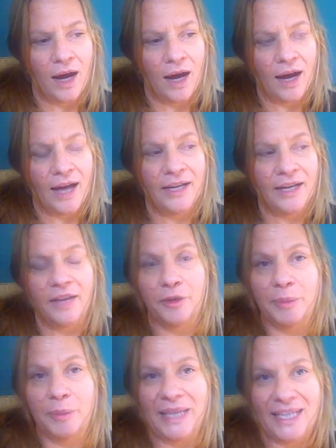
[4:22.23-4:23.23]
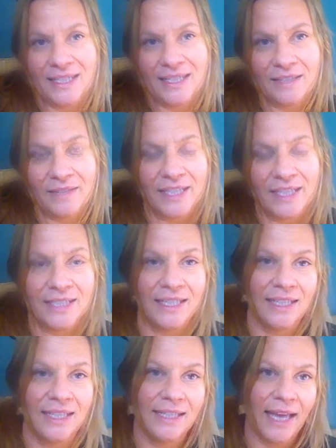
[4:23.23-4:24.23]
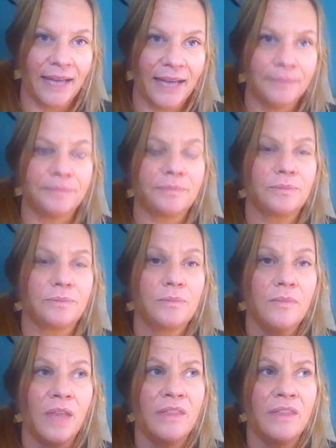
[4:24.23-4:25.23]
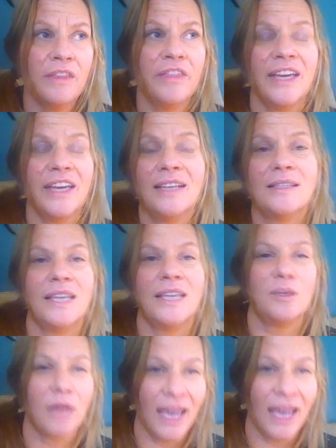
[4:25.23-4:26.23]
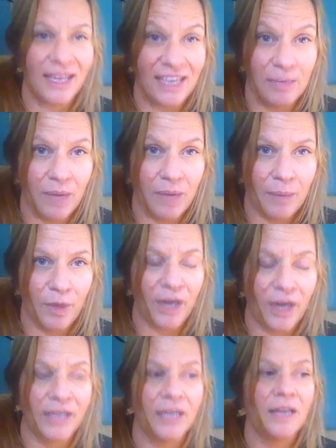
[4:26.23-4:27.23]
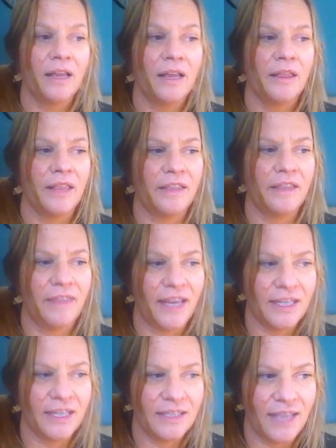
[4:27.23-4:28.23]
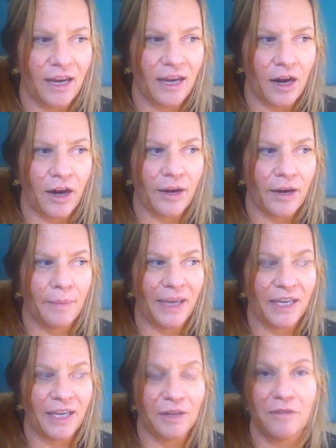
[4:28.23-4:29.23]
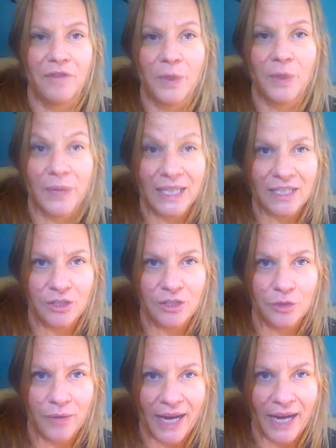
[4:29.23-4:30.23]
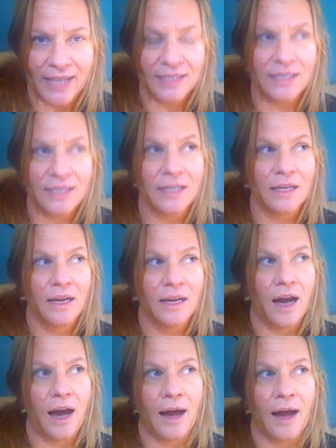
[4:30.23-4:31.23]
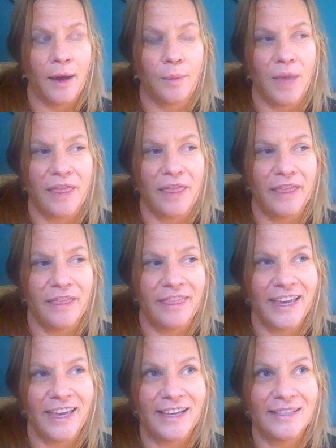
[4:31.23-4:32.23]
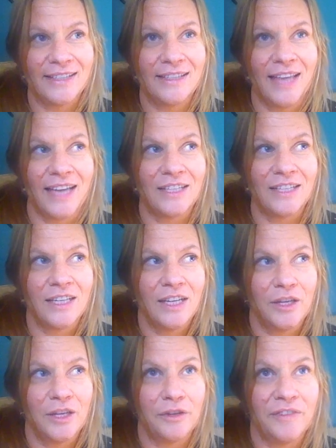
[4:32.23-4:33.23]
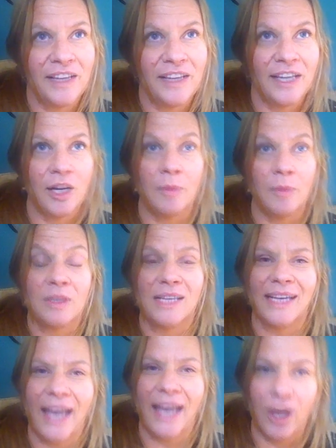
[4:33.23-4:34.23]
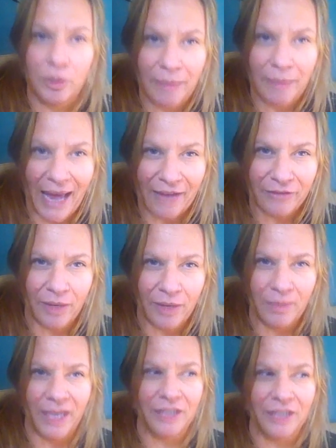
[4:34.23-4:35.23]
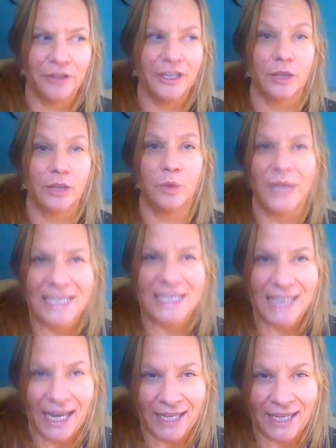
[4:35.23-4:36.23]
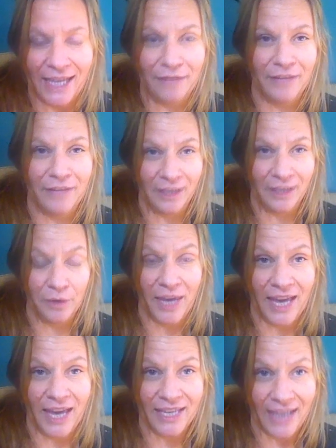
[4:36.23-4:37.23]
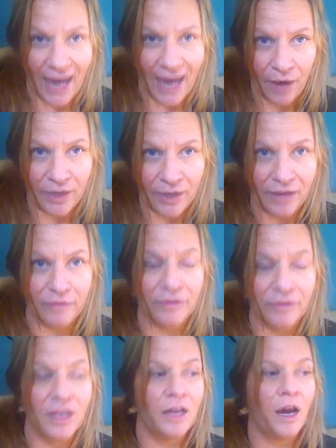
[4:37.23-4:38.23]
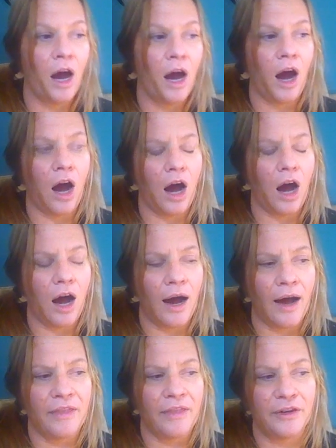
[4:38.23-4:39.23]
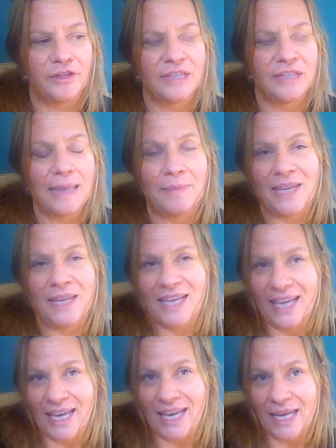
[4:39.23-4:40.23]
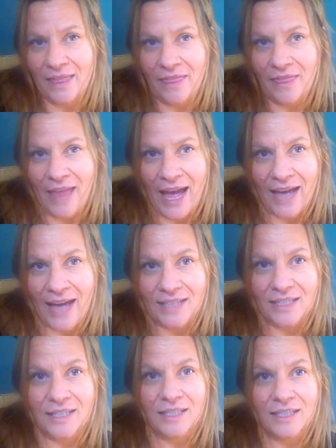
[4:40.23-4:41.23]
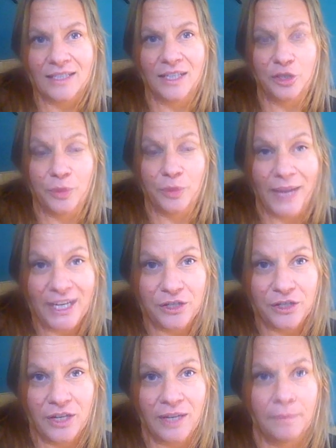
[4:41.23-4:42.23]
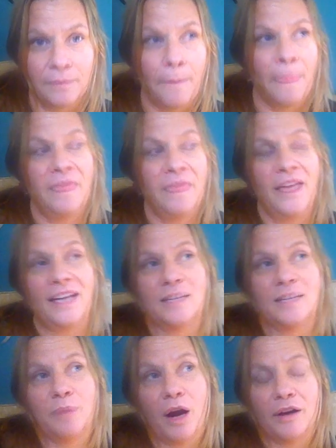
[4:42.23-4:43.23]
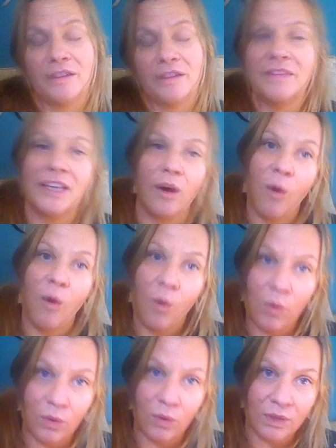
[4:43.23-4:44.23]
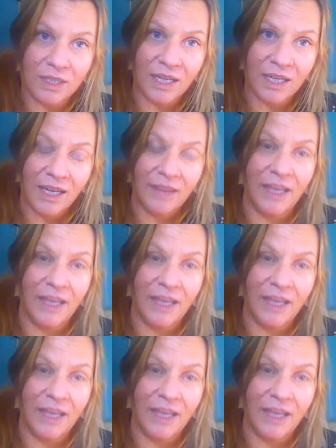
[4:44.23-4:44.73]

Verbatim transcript: uh, another piece of this is that the things that you can't keep up on, the things that are making you feel really stressed, um, the things that you're feeling almost like held back from, like you're in a quicksand kind of thing that you can't get out of, uh, there's something in that situation that is part of the old